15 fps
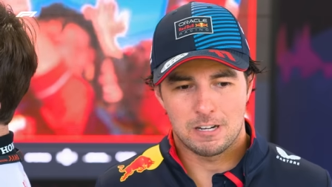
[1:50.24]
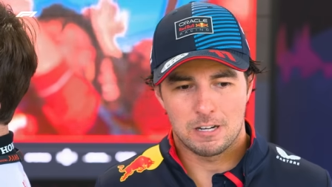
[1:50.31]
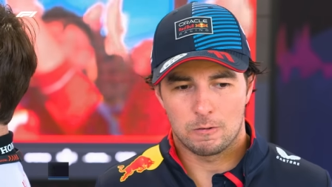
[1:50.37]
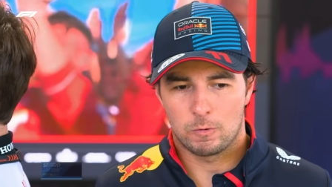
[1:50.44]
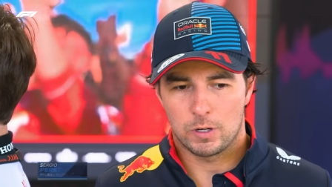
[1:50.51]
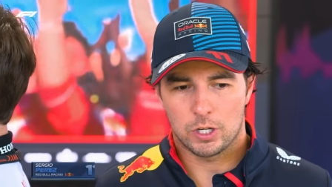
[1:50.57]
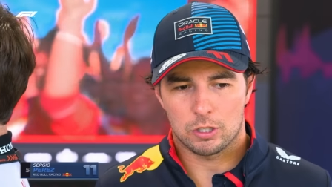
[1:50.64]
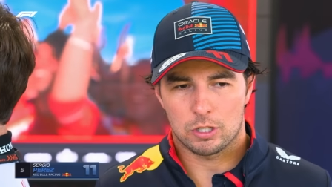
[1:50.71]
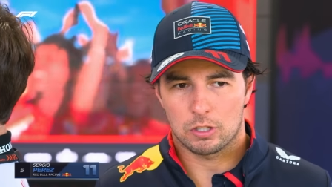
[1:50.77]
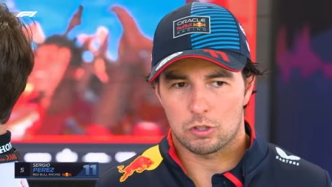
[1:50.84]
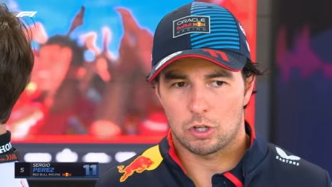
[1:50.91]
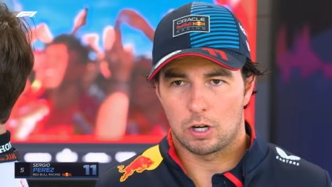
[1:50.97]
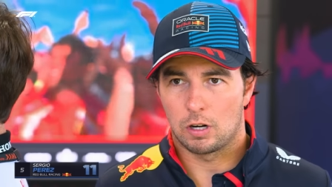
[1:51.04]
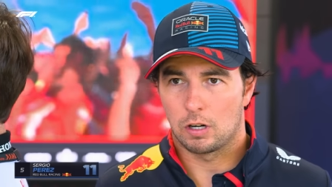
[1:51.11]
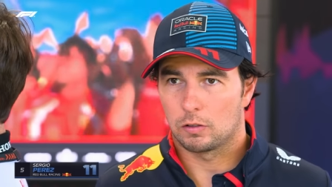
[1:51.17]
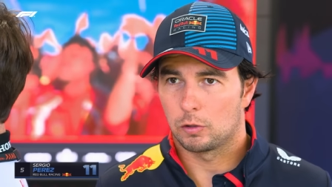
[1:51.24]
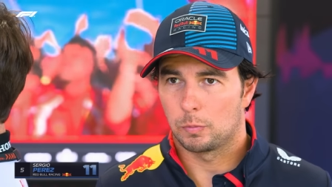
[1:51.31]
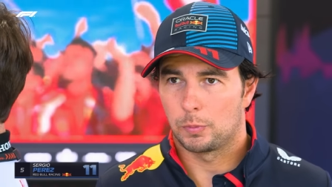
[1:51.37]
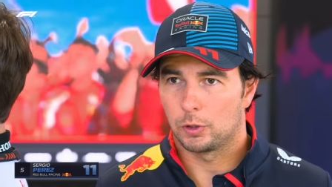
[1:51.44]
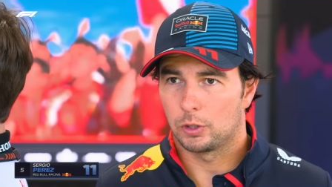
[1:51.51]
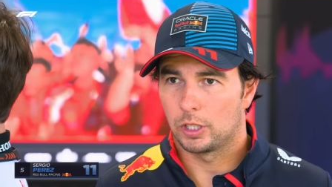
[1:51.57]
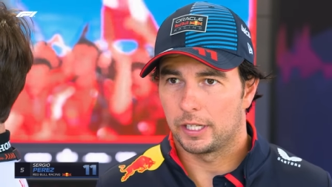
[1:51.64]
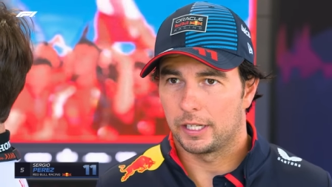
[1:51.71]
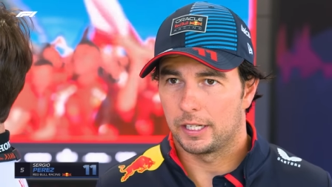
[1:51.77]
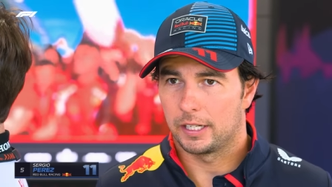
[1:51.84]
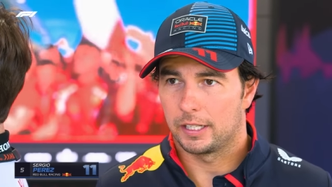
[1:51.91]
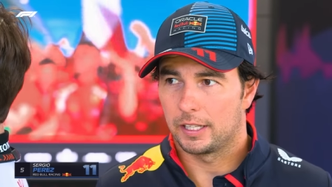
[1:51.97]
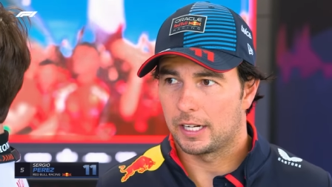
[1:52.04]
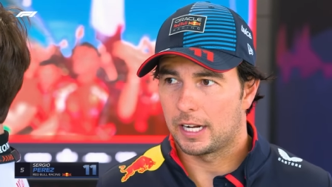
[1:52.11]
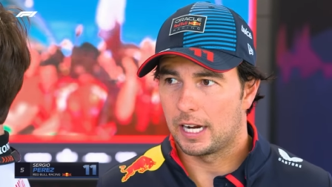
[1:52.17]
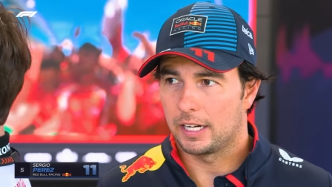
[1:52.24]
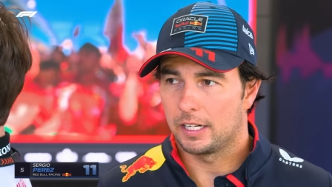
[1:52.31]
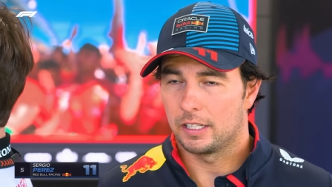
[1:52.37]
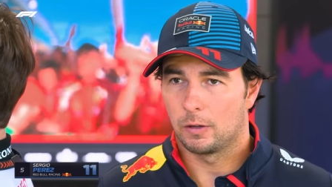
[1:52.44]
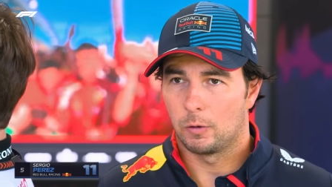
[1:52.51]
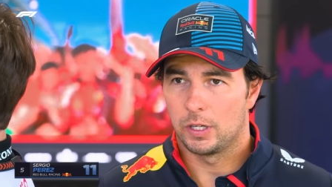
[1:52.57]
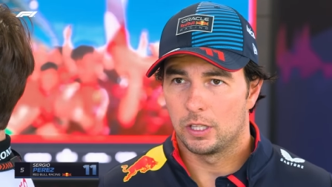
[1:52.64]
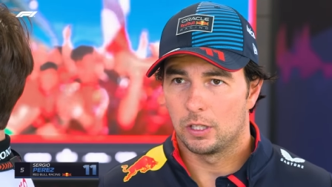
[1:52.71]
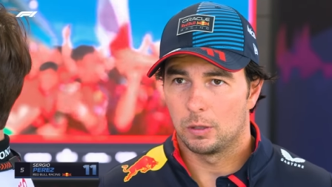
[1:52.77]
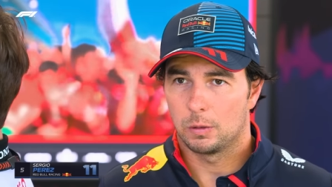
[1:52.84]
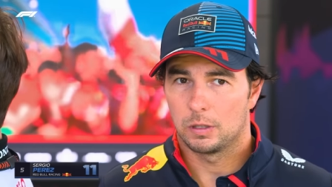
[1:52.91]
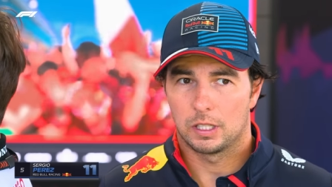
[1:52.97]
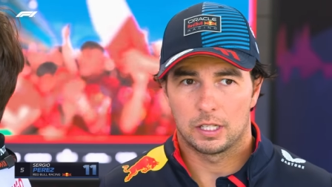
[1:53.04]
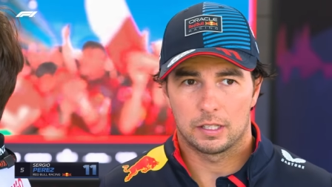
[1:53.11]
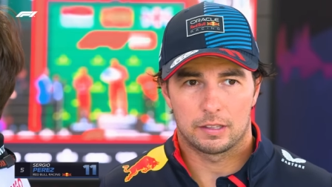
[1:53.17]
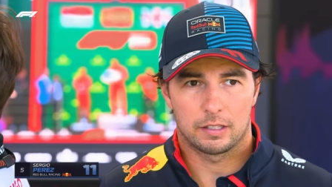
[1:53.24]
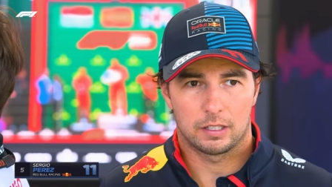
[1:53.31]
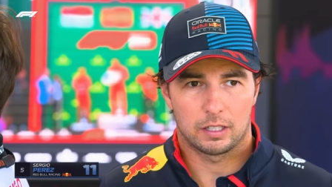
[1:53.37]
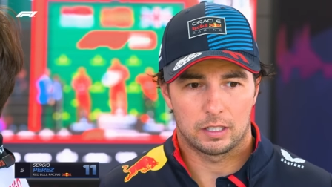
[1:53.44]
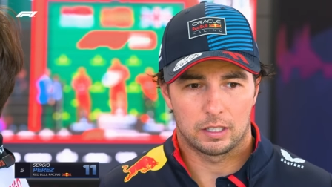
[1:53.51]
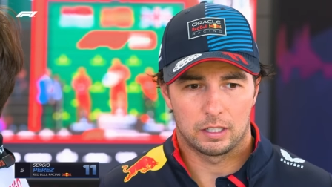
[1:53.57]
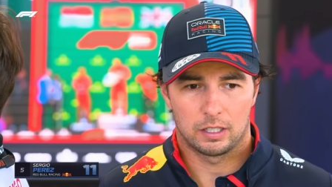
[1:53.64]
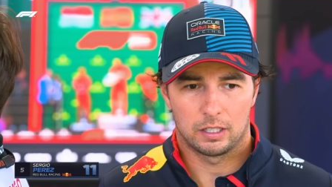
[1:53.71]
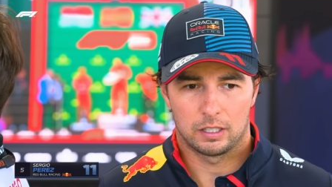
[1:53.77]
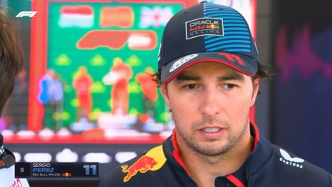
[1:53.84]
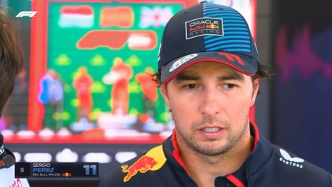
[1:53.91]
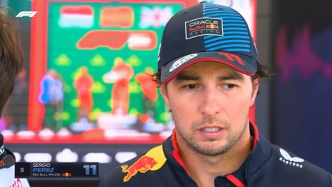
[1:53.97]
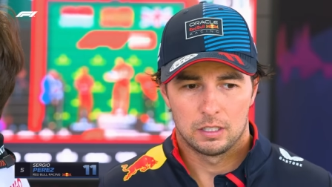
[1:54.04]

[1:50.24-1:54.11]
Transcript: Uh, we just struggled to put the the car in the window. I think uh,